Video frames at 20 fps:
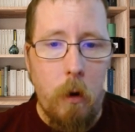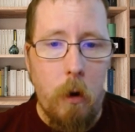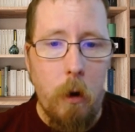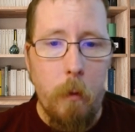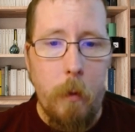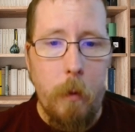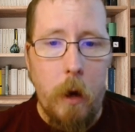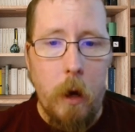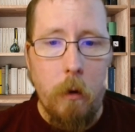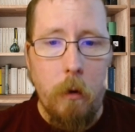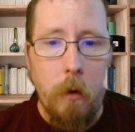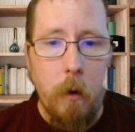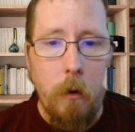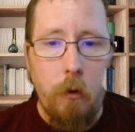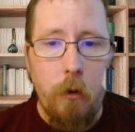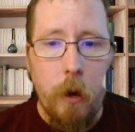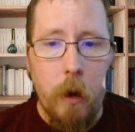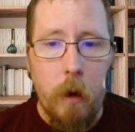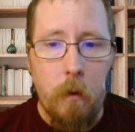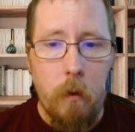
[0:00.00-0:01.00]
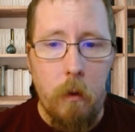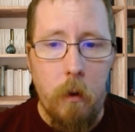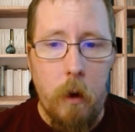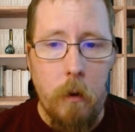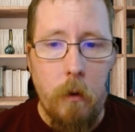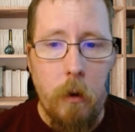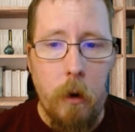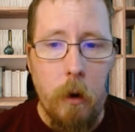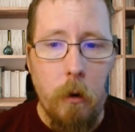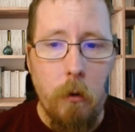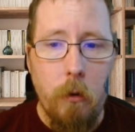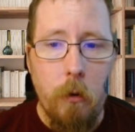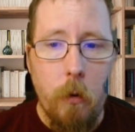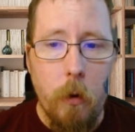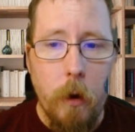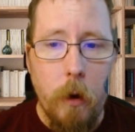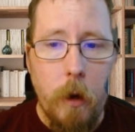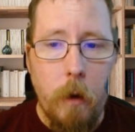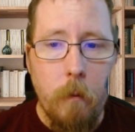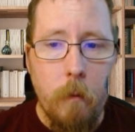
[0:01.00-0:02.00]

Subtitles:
Arbuckle in Chickasaw Territory.